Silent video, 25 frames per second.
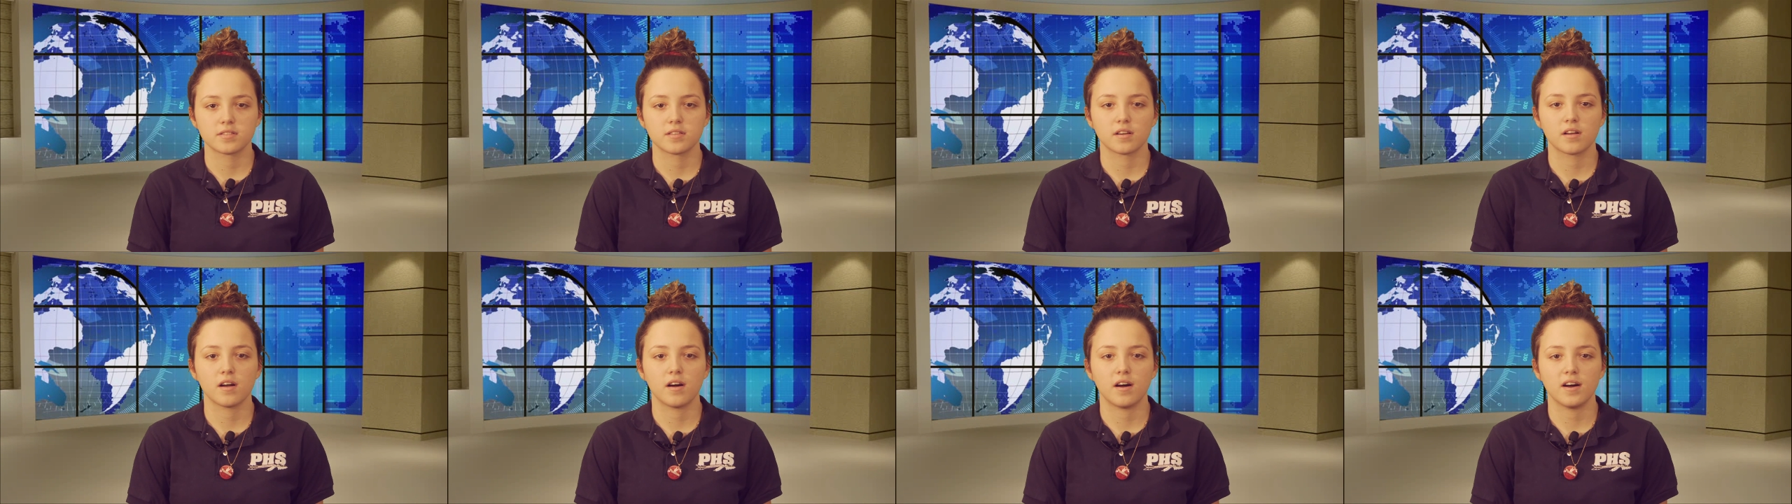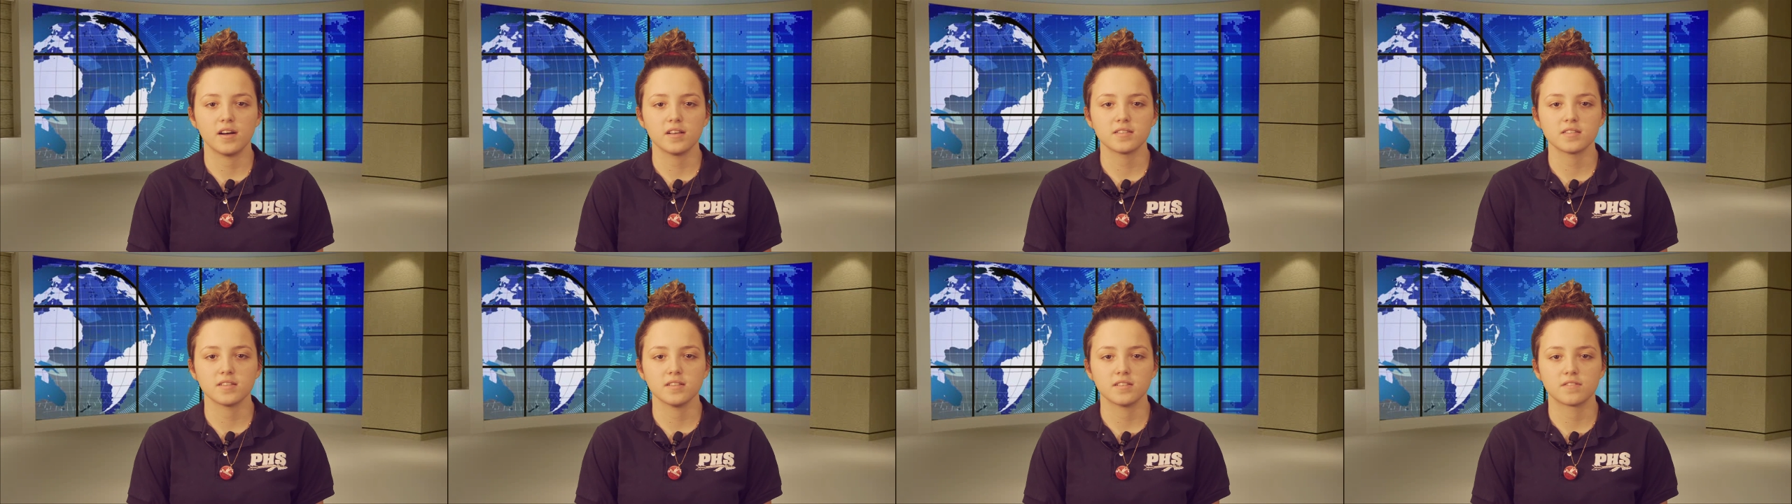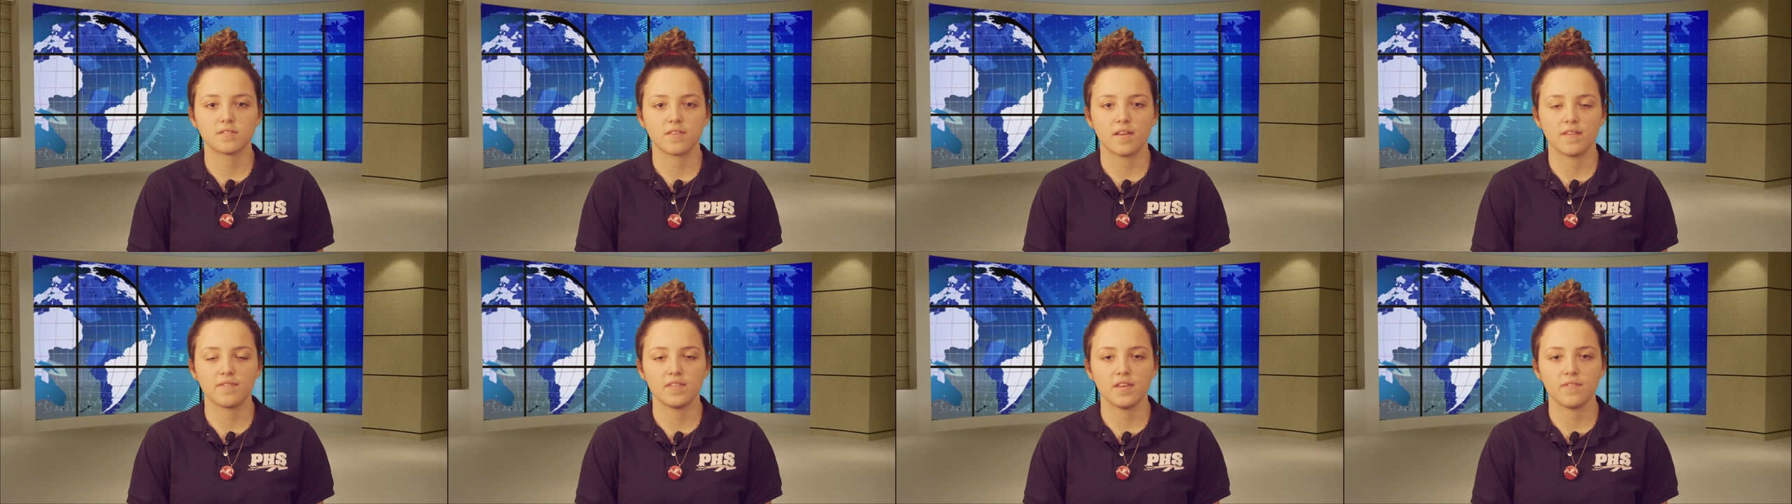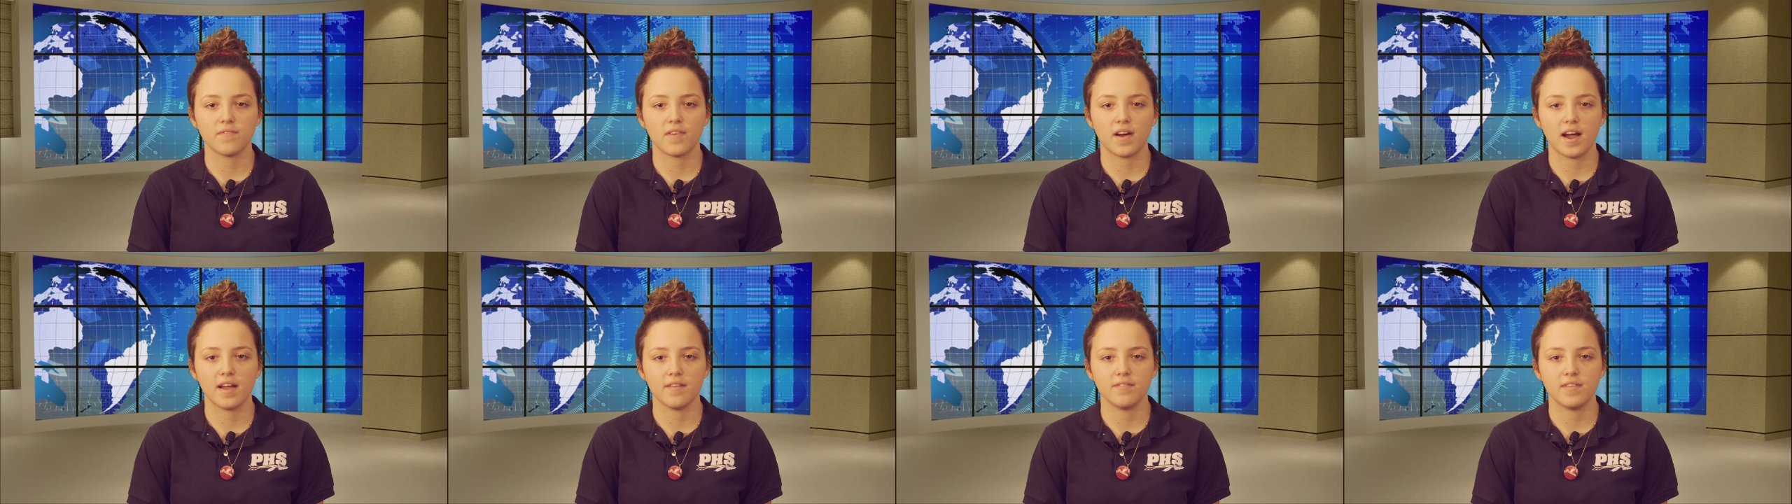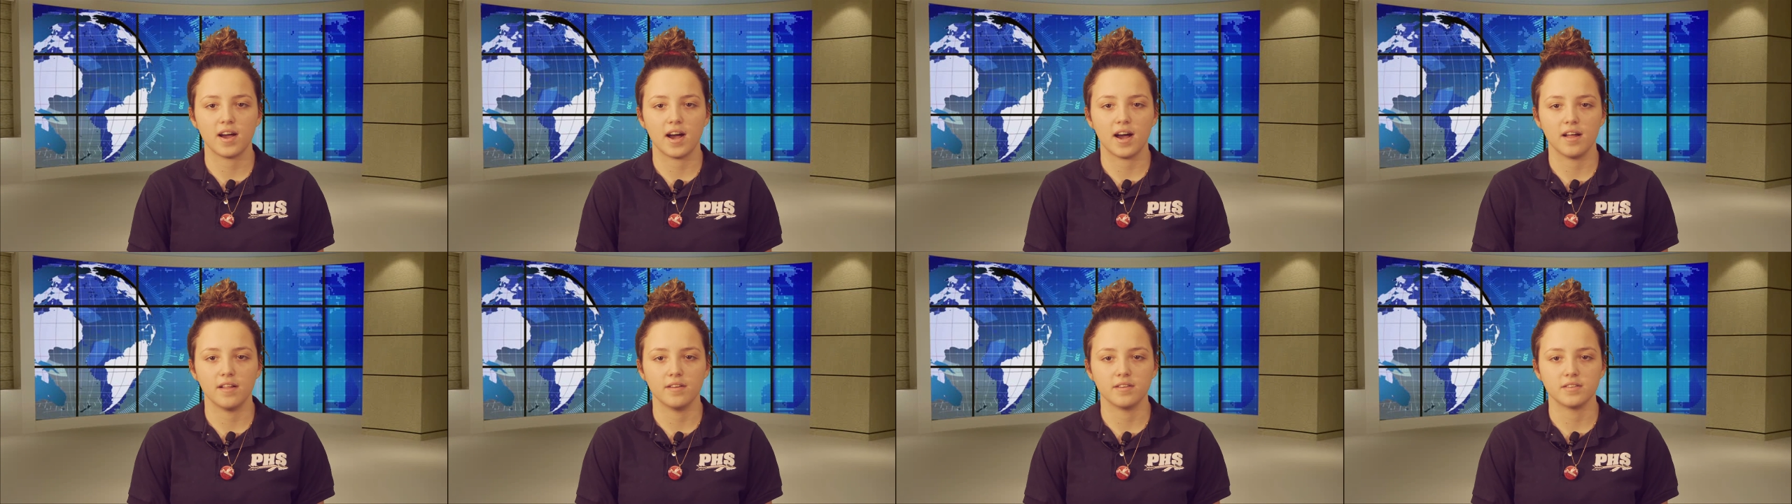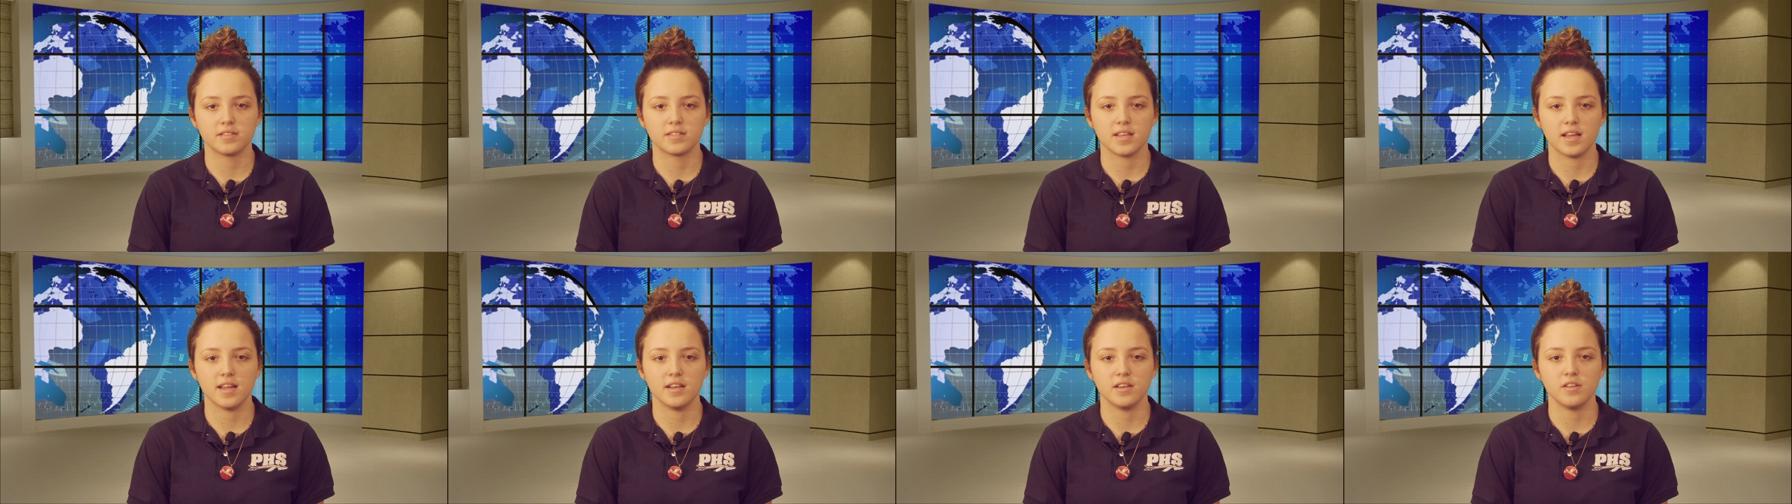The cost is $55
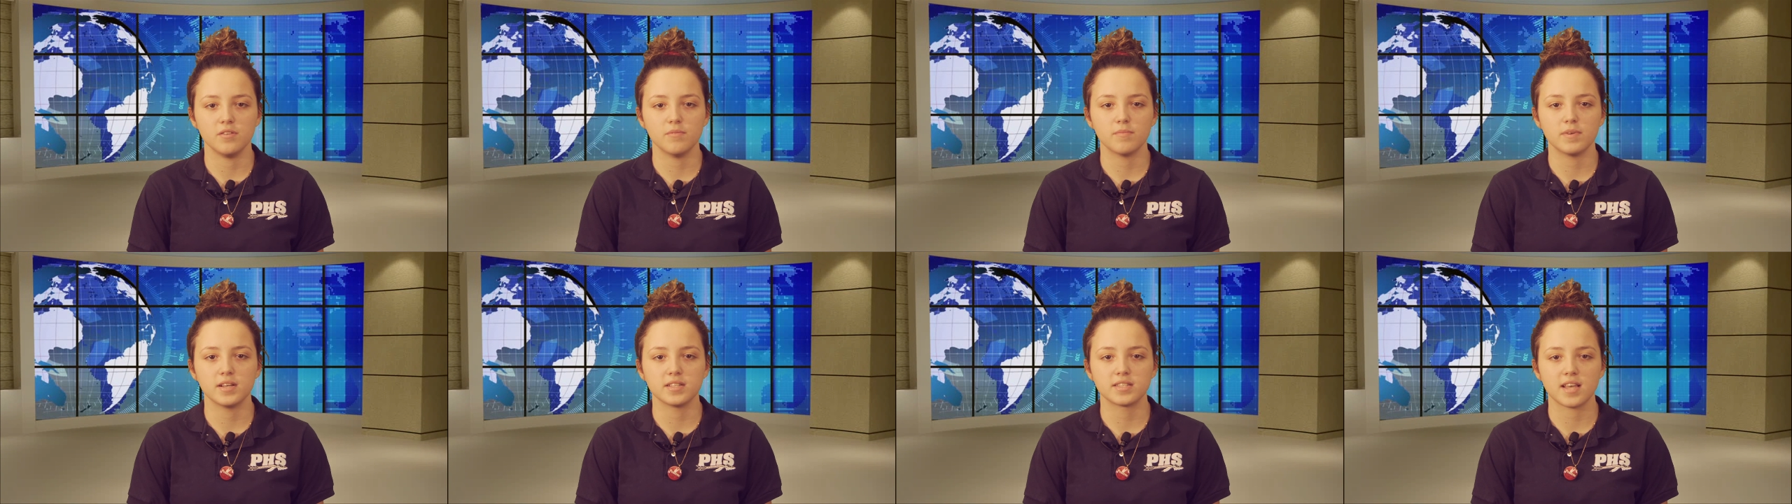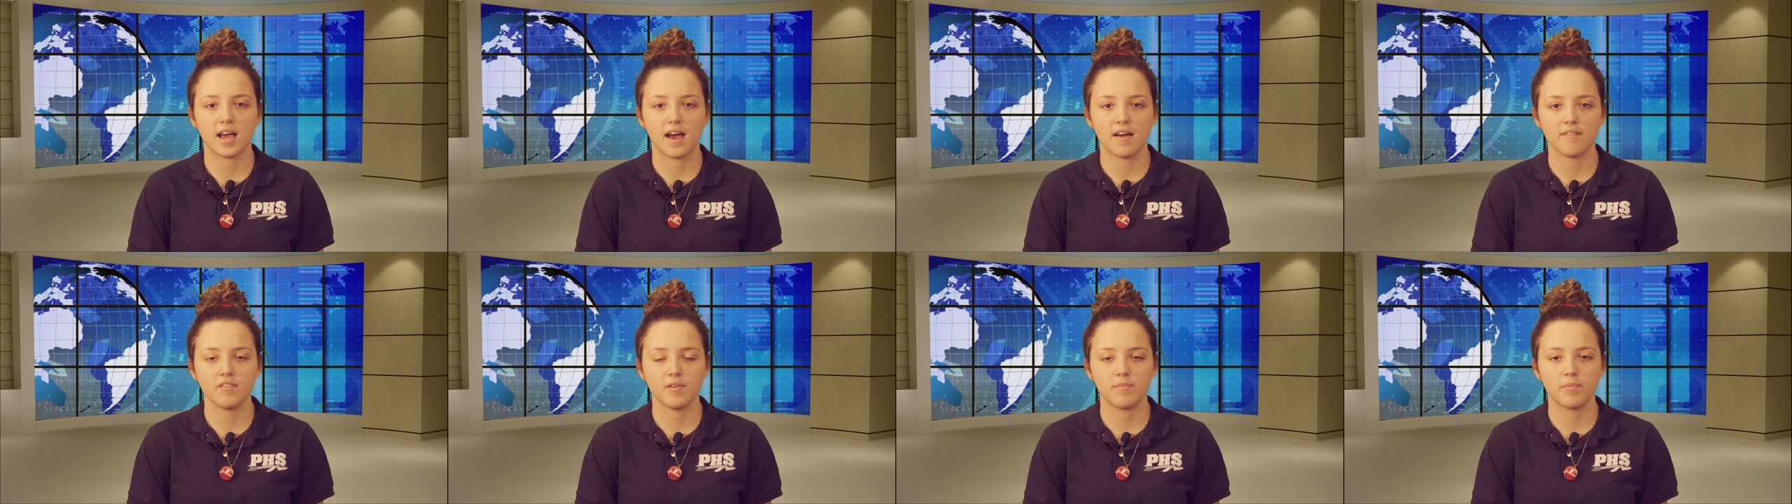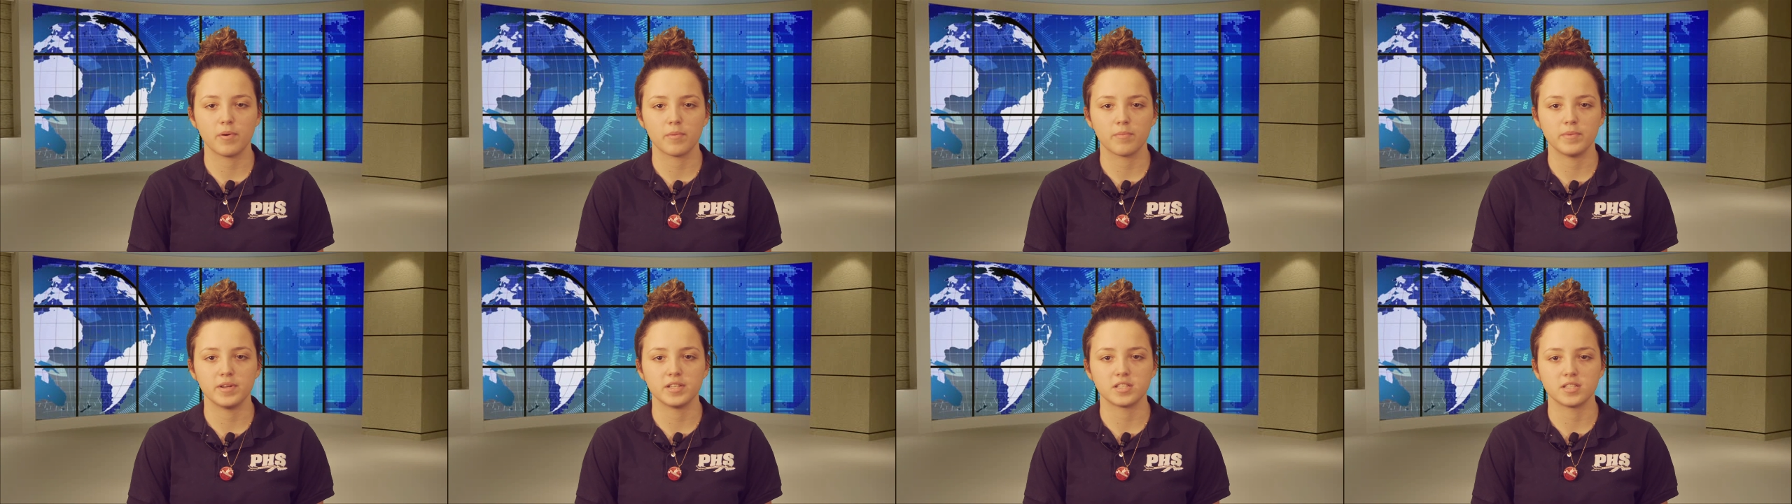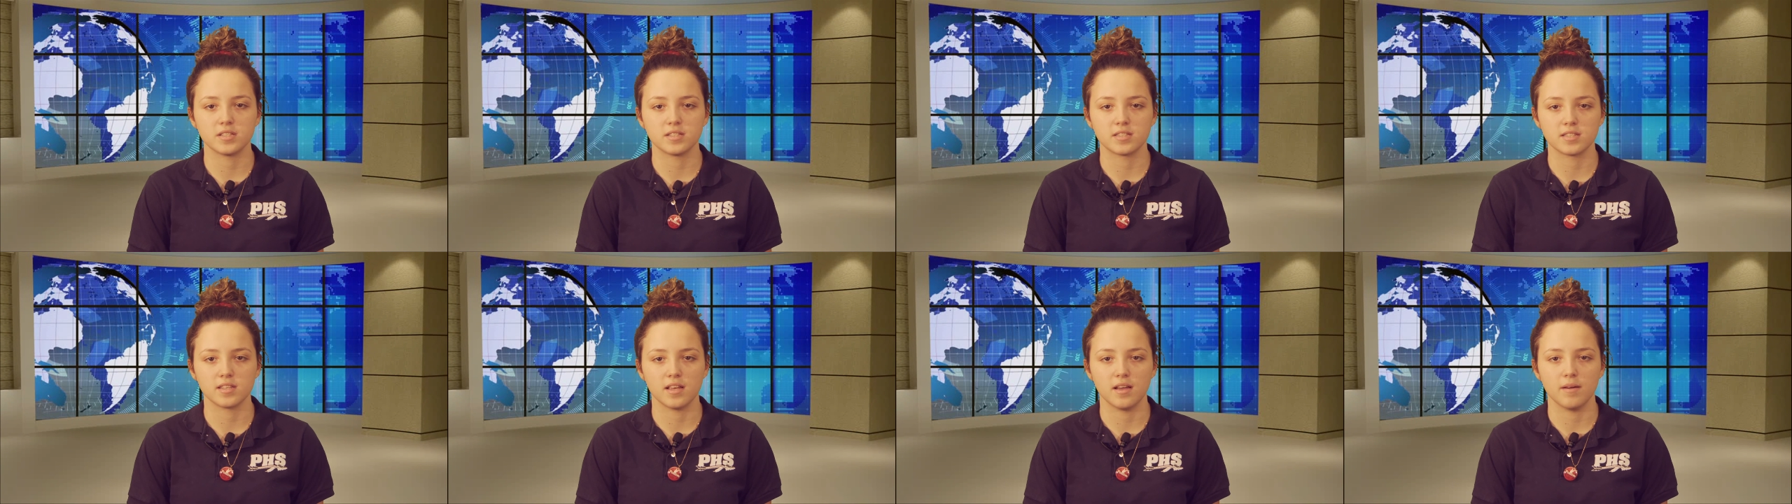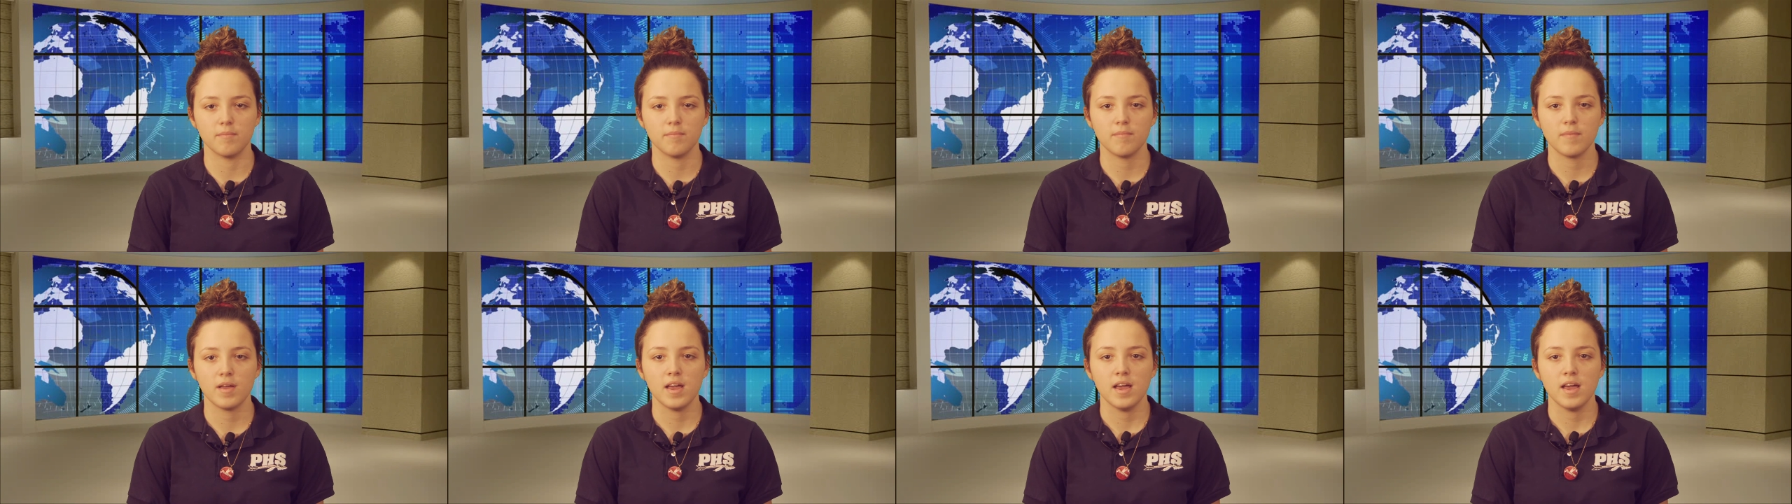and you must have a permission slip.